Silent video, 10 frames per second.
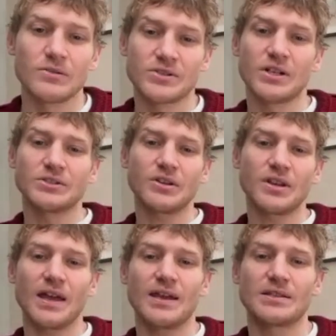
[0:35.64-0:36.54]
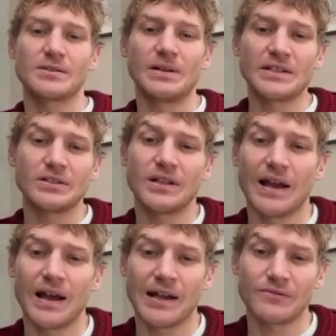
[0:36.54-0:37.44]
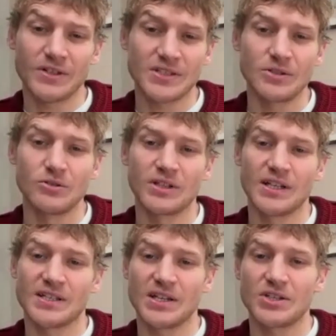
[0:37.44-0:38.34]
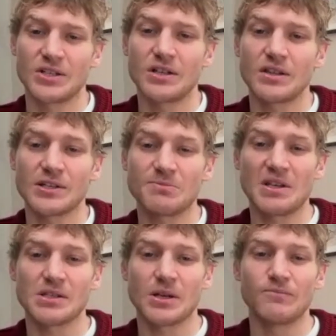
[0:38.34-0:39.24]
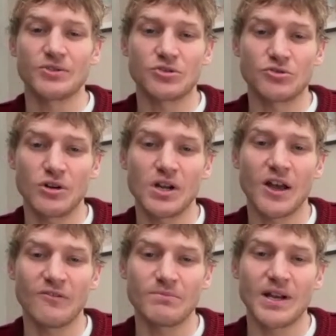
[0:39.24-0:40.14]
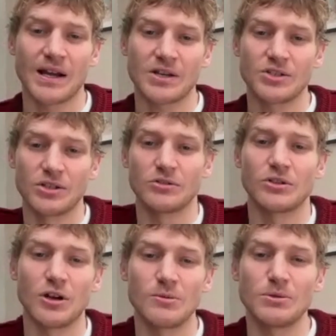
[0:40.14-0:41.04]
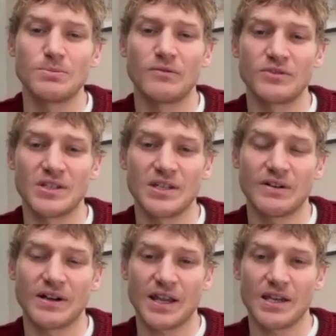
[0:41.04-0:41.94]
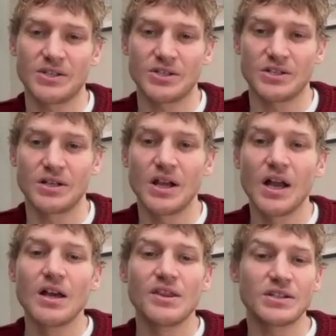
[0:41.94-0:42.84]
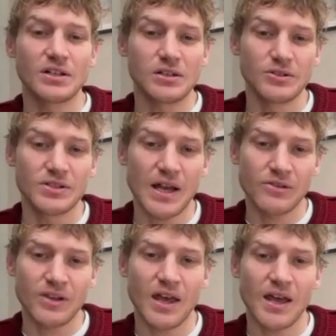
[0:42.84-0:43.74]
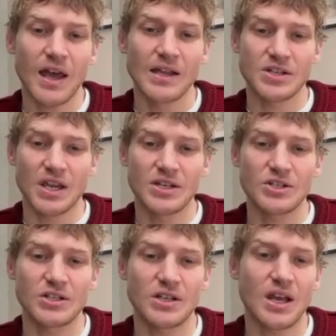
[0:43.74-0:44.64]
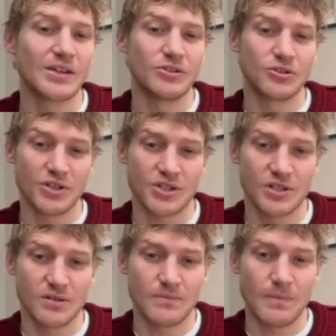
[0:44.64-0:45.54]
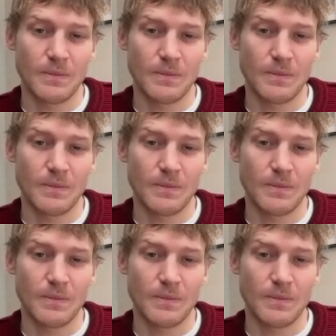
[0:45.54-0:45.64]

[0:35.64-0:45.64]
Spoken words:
Results UK is a political advocacy organisation that speaks up for strong government action on global poverty eradication. This includes healthcare, education, and nutrition.